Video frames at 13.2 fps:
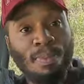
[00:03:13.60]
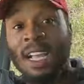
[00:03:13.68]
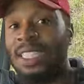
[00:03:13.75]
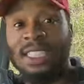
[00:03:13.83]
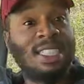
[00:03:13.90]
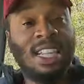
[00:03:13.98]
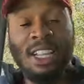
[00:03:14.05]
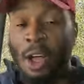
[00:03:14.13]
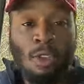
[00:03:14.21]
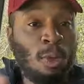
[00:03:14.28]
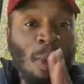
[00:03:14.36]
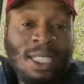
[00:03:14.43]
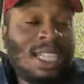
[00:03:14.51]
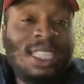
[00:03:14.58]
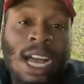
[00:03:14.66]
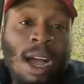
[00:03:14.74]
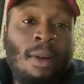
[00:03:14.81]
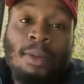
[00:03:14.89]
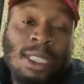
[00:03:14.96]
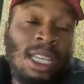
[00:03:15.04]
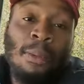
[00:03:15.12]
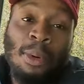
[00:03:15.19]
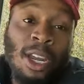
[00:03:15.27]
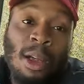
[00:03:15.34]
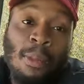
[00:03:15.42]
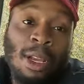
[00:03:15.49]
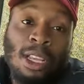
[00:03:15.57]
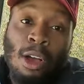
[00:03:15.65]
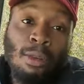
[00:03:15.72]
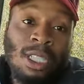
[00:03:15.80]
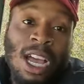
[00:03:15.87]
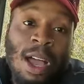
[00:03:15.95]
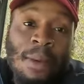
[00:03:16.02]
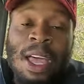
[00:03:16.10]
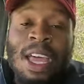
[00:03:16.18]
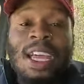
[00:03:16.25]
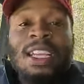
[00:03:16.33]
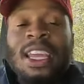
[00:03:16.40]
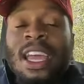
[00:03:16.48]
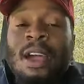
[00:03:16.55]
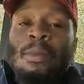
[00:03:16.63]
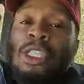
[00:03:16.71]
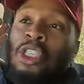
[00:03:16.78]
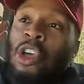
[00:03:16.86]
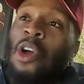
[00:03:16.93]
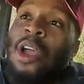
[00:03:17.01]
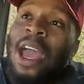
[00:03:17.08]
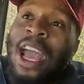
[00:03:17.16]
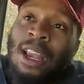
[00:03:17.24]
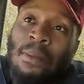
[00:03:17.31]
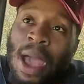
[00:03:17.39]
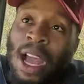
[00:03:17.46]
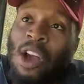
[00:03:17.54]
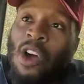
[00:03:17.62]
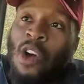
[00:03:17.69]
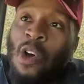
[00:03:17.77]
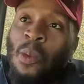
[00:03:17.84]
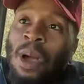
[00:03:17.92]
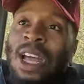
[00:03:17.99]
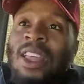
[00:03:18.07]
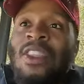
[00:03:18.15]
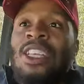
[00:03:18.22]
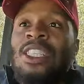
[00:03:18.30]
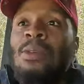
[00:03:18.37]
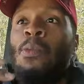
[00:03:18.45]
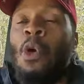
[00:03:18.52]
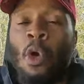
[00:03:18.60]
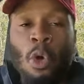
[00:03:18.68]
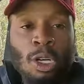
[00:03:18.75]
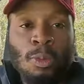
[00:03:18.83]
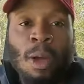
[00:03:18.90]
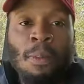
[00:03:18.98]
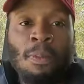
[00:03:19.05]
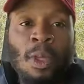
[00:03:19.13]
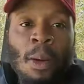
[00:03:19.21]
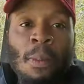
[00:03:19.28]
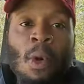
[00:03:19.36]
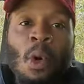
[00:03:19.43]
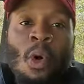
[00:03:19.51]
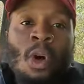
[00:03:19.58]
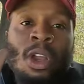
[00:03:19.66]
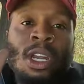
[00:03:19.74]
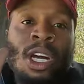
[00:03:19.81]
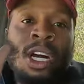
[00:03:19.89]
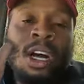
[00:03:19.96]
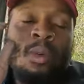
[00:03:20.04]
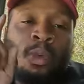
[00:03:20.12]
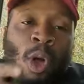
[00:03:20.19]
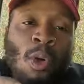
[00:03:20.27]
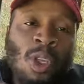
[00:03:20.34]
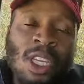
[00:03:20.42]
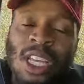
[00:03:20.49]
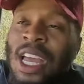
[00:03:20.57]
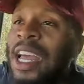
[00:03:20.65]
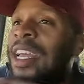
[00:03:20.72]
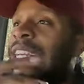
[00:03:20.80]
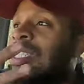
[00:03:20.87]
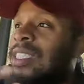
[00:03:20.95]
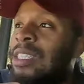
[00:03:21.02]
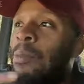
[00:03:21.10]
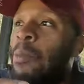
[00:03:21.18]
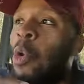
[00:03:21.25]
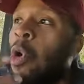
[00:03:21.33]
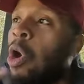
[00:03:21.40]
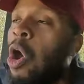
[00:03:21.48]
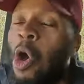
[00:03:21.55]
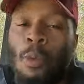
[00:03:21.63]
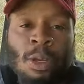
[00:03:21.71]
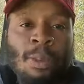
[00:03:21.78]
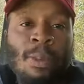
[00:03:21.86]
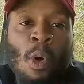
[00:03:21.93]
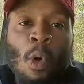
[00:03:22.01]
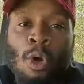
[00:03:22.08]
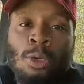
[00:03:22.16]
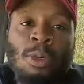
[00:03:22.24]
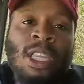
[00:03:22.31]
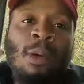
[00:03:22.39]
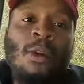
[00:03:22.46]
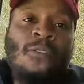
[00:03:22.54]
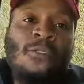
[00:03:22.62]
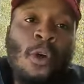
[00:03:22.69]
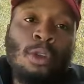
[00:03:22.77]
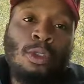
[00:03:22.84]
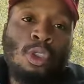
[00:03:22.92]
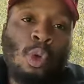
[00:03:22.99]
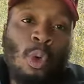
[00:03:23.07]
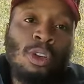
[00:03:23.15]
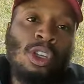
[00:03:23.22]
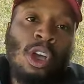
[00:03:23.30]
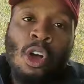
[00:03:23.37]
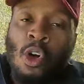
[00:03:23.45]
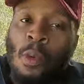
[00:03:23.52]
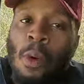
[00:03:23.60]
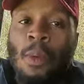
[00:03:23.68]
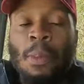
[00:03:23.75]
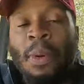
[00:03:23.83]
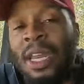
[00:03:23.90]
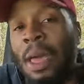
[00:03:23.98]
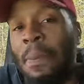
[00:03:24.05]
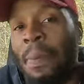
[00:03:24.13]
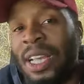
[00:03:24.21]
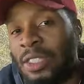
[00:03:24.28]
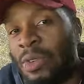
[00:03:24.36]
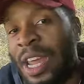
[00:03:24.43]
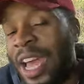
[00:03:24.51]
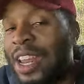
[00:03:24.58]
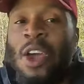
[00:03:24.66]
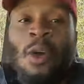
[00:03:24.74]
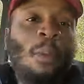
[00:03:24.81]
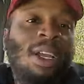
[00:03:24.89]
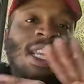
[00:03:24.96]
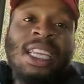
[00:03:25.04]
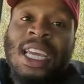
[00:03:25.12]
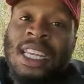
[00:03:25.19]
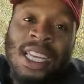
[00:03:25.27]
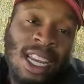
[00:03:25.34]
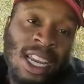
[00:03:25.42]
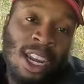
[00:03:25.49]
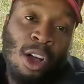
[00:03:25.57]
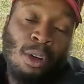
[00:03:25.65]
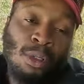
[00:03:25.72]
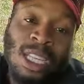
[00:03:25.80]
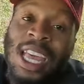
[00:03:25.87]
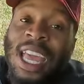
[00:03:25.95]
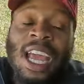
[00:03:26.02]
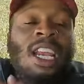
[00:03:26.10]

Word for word: That's the, uh, the rest of the time. We were sitting at Panera Bread the whole time. Then we started heading back home. Then some more orders popped up on uh, Roadie. Some more Home Depot orders, but they were further towards home. We put in bids on that. We didn't get any of those.